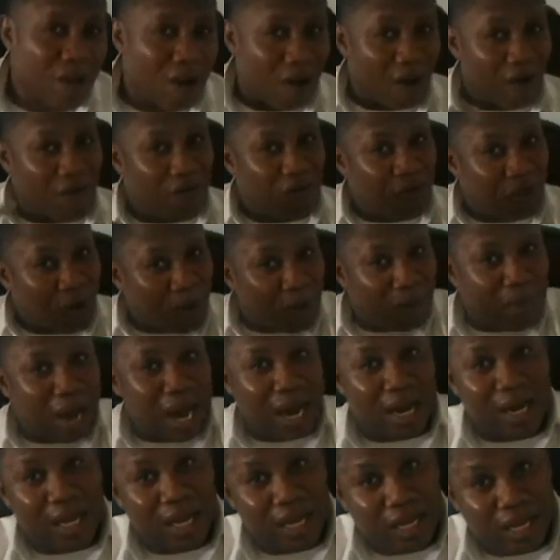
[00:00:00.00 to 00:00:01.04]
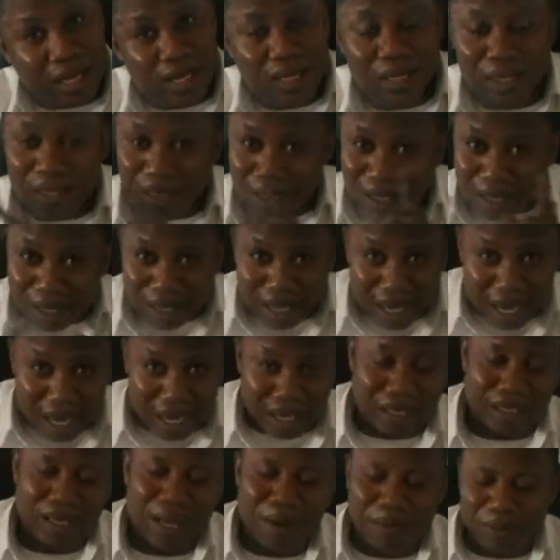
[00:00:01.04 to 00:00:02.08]
of not marrying
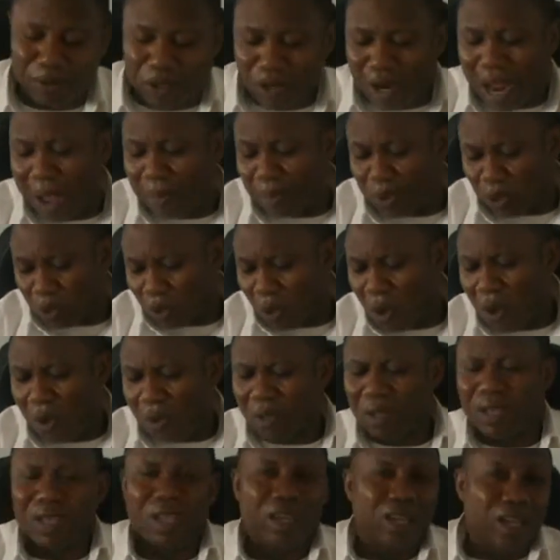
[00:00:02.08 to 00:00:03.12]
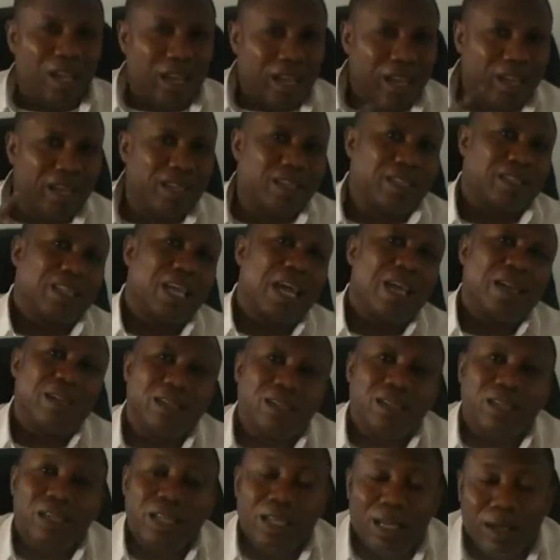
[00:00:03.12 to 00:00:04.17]
the same tribe. So he
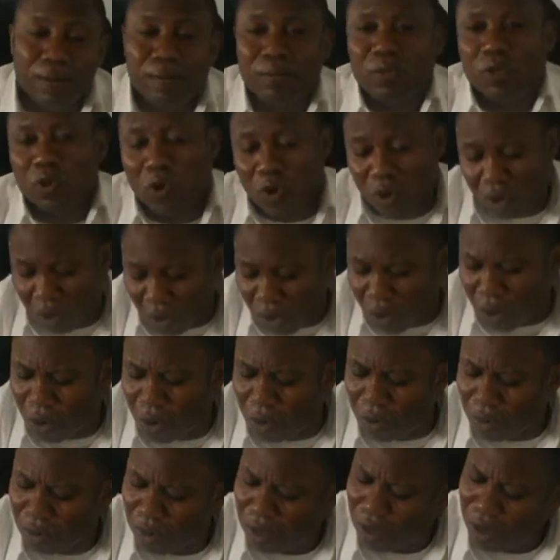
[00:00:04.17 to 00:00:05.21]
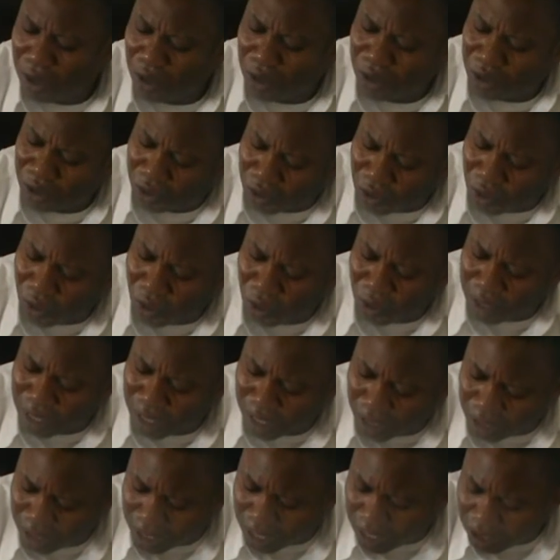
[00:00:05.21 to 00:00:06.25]
sent him to go to
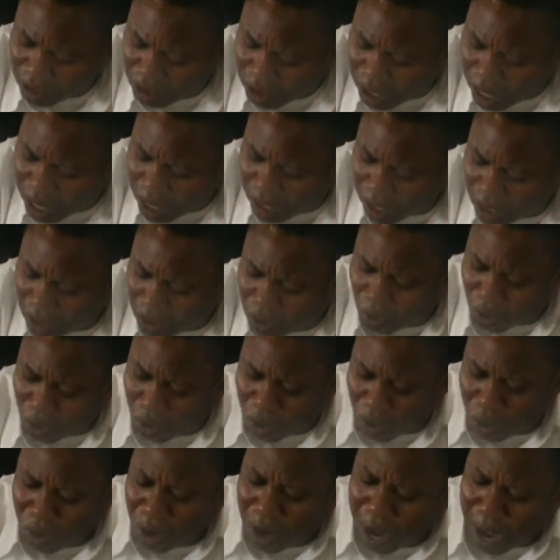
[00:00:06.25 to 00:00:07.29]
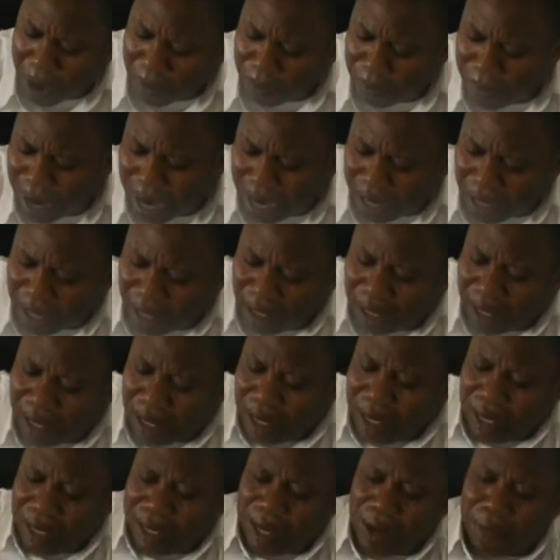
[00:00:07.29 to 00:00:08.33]
his kindred to go and marry
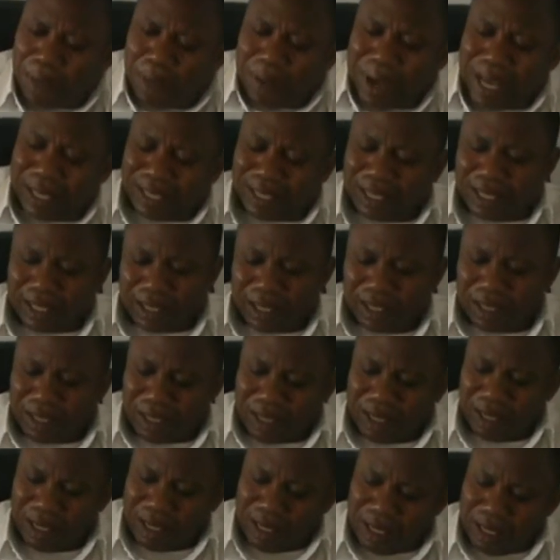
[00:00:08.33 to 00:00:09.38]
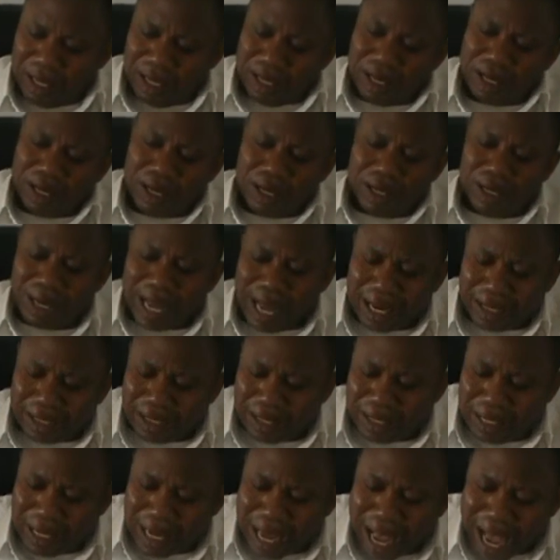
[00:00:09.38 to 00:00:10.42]
the person
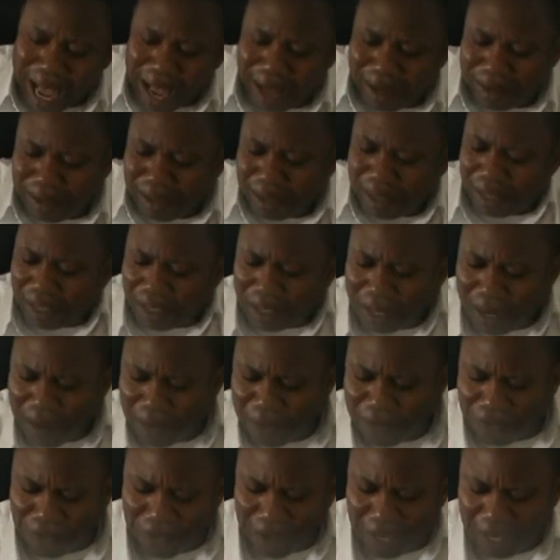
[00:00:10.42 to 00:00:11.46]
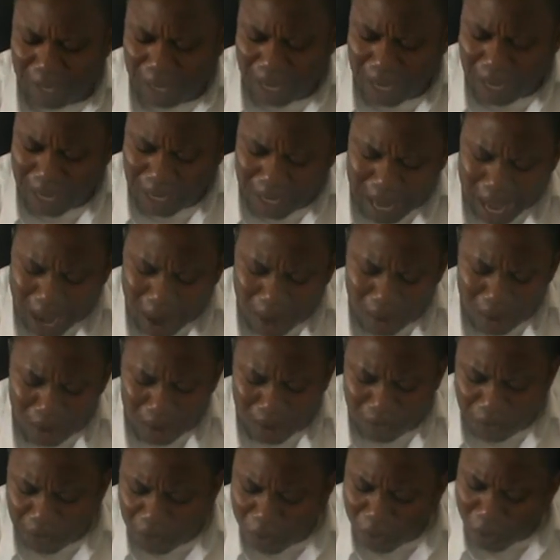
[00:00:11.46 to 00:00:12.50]
that they have the same faith. Now,
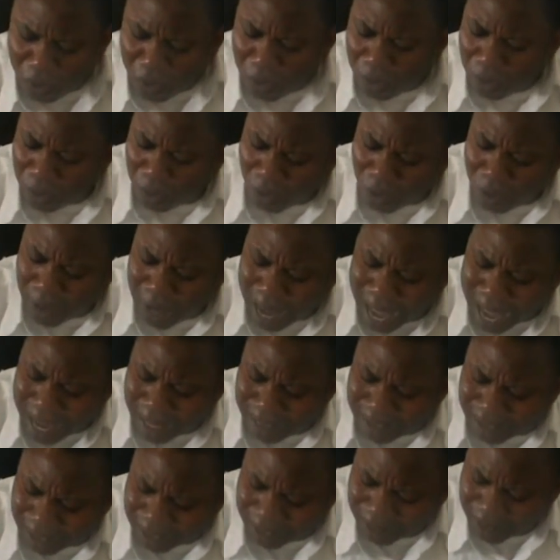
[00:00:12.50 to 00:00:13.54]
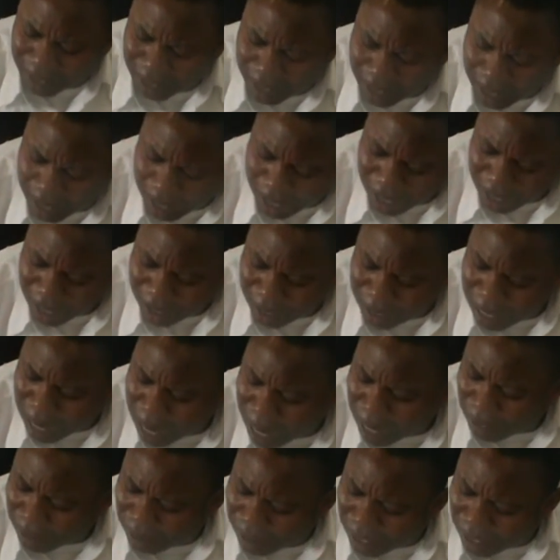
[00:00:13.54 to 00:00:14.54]
if you look at the